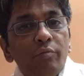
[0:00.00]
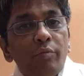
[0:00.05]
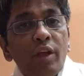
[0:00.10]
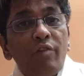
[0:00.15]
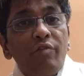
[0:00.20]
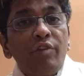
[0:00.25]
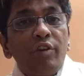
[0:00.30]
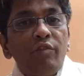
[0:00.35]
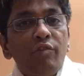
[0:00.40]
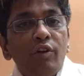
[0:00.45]

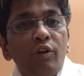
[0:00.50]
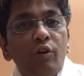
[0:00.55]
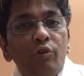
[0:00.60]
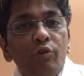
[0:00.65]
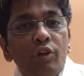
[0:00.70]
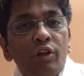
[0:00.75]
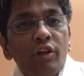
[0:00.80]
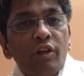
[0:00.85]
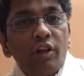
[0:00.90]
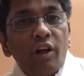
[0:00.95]
Everyone on
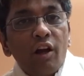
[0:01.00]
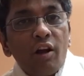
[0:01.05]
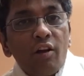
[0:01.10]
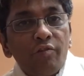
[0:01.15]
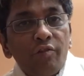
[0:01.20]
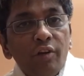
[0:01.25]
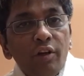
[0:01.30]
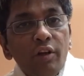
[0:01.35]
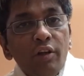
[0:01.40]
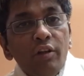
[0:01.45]
the
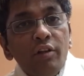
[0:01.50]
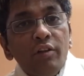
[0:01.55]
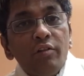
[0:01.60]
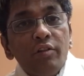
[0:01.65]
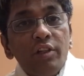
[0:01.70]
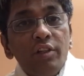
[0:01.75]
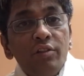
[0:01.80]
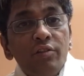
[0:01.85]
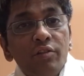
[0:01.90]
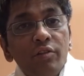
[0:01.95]
graph
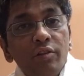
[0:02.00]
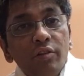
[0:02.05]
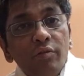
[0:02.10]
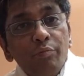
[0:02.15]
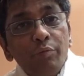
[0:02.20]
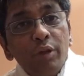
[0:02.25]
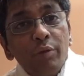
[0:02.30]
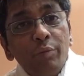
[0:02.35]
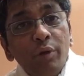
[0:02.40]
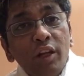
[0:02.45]
is,
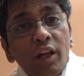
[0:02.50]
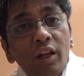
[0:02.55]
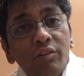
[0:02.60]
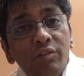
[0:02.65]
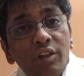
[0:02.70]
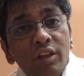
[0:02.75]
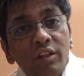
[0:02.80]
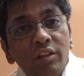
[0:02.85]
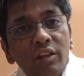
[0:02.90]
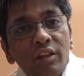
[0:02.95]
people are
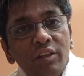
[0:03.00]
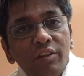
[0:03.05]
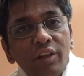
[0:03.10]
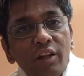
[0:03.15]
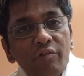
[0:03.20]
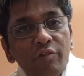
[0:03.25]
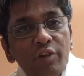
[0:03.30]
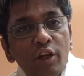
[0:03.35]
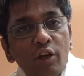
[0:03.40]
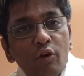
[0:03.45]
thinking
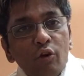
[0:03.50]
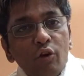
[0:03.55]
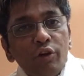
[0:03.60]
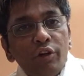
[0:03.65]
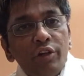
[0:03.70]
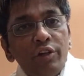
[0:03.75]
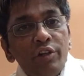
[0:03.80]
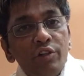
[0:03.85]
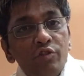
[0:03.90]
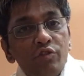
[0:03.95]
that we have got
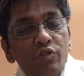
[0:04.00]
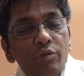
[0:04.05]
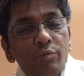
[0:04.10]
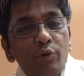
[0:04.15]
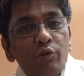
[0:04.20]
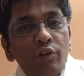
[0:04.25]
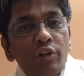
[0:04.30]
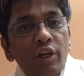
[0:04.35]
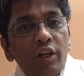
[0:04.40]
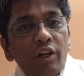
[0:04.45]
a
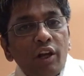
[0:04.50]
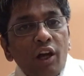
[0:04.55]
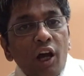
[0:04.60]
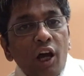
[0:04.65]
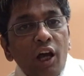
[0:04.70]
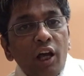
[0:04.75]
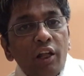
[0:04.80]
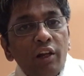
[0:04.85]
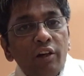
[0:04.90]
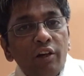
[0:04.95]
distribution at a
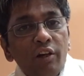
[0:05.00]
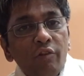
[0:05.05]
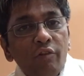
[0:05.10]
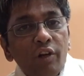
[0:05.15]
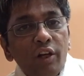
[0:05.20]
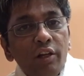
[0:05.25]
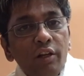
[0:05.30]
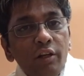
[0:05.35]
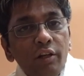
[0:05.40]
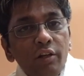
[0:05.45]
higher
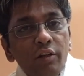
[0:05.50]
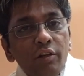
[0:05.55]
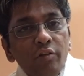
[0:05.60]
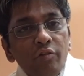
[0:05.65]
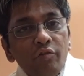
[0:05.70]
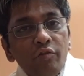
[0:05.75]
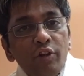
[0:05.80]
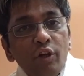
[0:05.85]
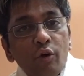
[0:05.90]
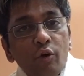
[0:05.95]
level,
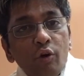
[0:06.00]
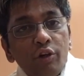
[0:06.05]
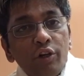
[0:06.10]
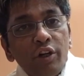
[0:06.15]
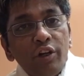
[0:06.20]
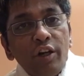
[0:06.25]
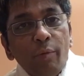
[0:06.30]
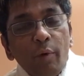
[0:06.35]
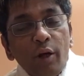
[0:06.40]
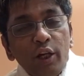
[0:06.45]
we have got a
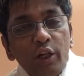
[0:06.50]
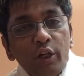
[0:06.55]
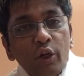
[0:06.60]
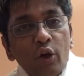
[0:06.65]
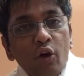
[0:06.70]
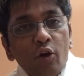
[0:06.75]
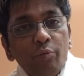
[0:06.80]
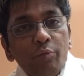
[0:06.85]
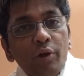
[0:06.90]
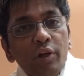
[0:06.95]
double
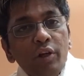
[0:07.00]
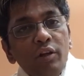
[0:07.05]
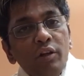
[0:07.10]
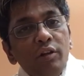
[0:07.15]
top.